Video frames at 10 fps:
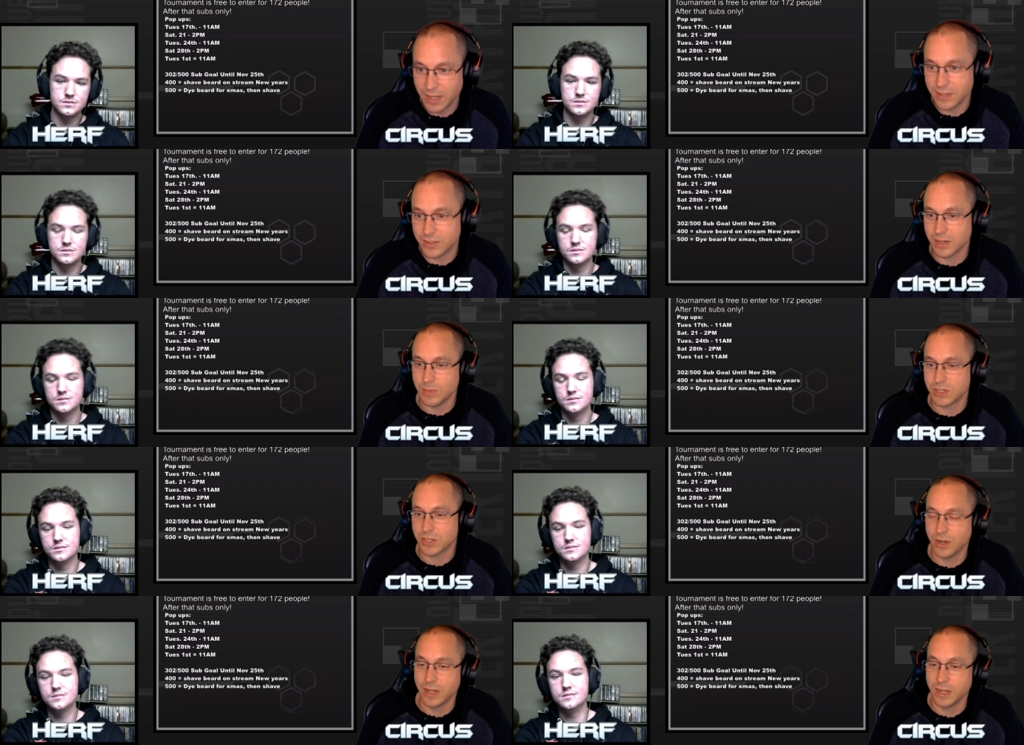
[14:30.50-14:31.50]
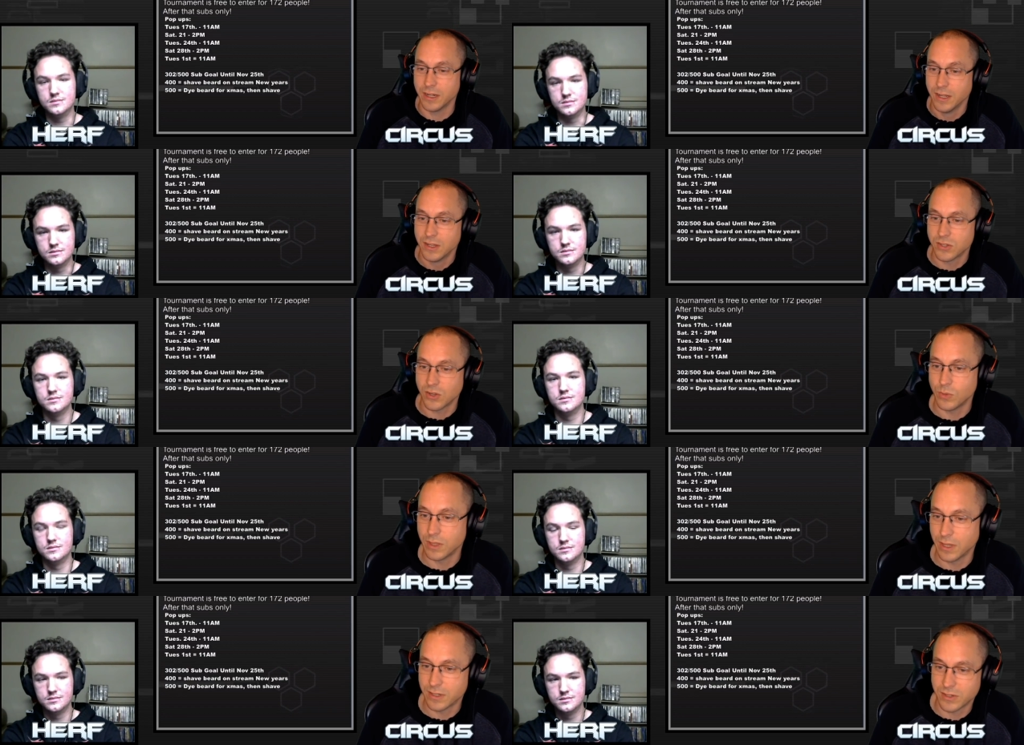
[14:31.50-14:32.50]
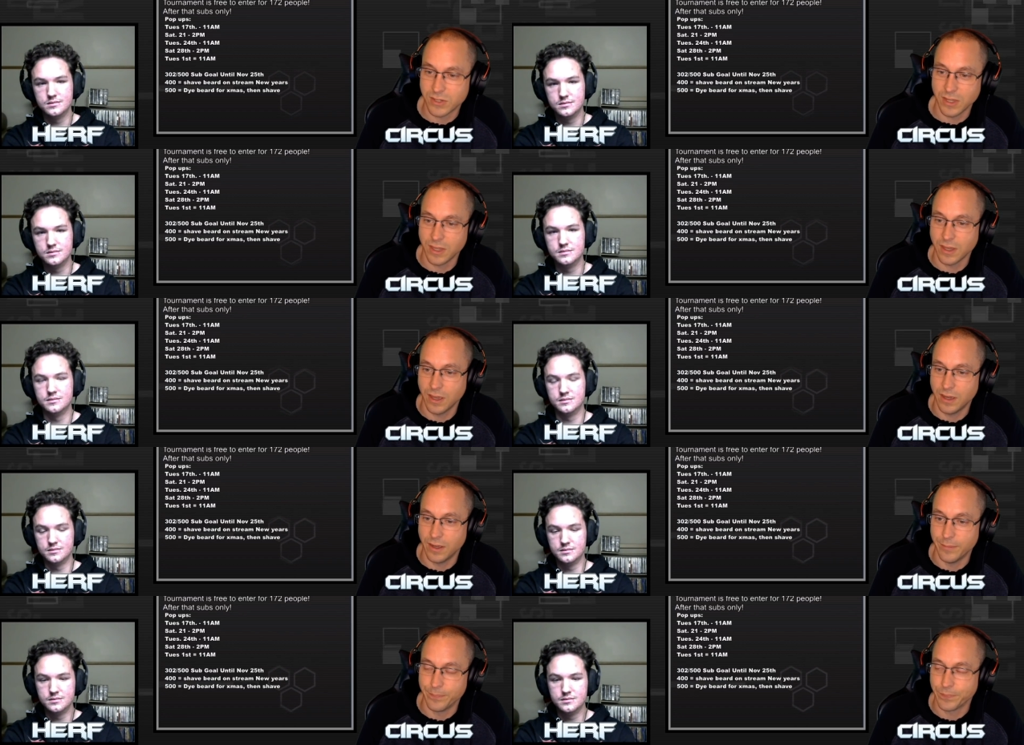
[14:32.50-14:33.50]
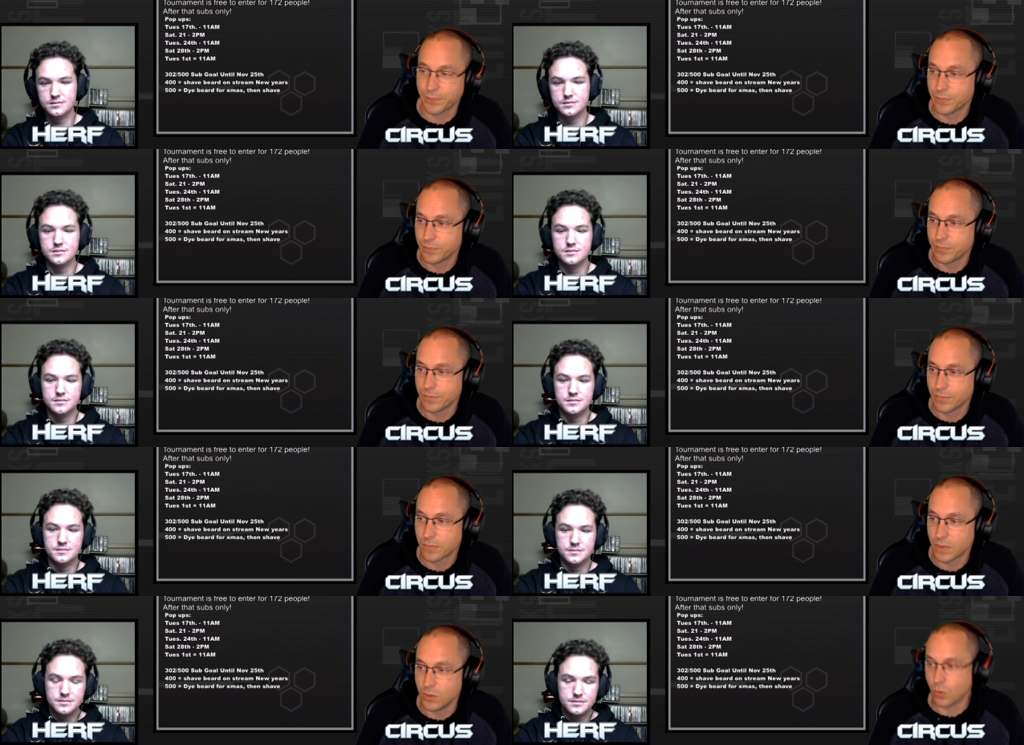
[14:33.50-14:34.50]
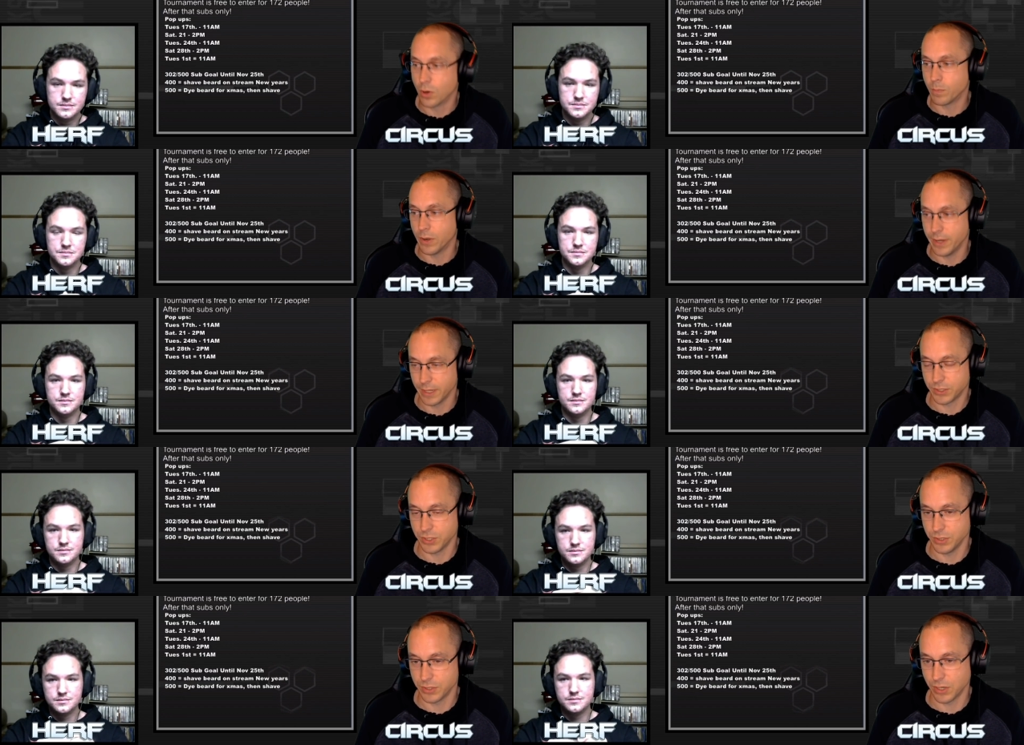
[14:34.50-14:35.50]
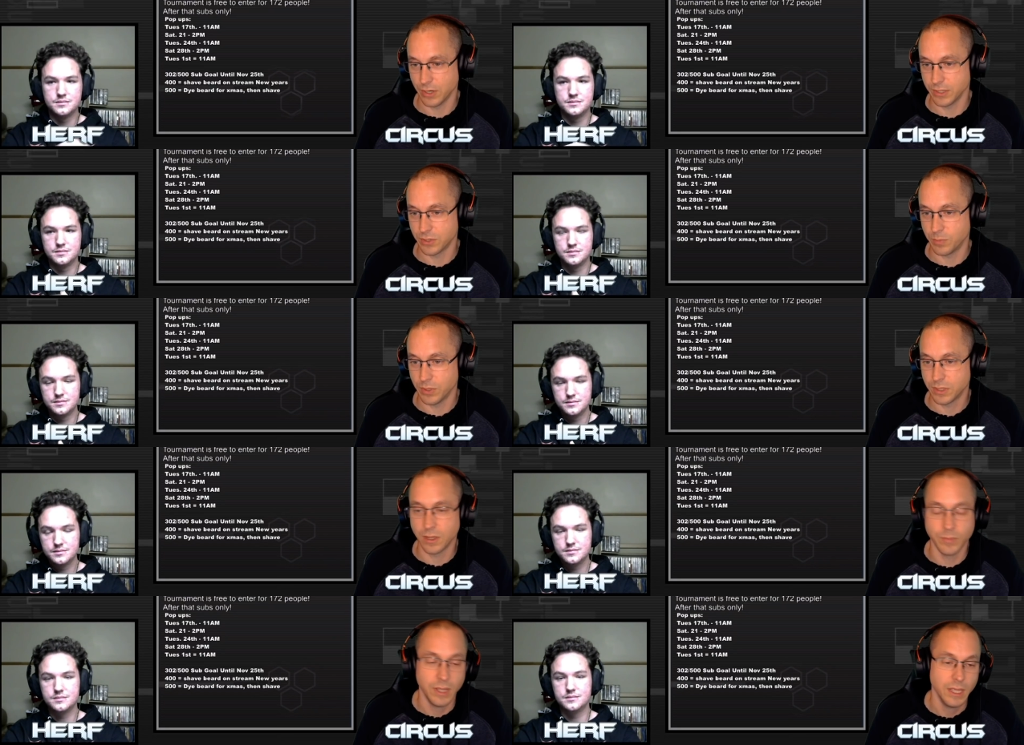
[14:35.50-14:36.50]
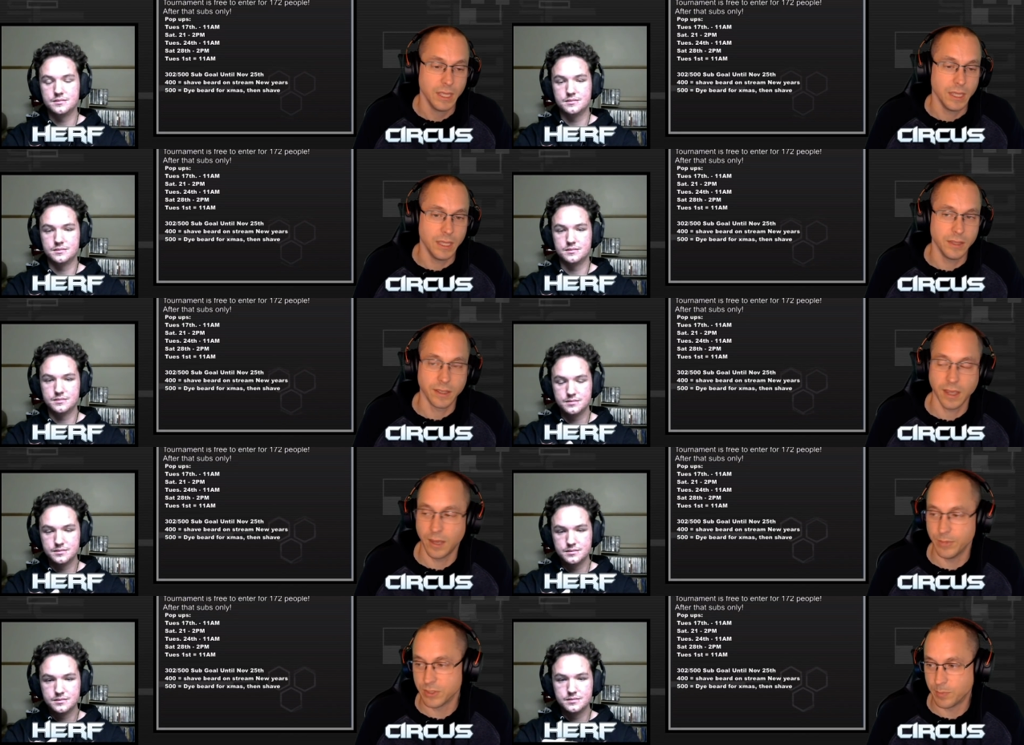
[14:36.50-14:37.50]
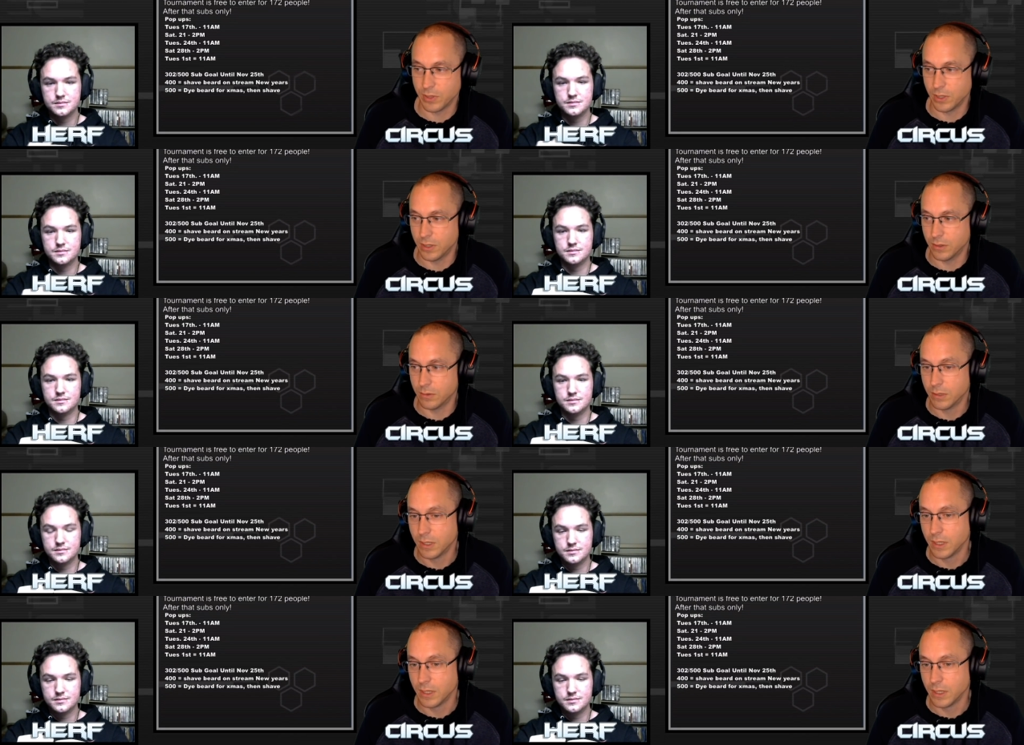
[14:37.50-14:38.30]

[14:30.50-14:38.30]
Speaker 1: it's going to be starting. So we'd like to see your predictions. All right, so put them in the comments below.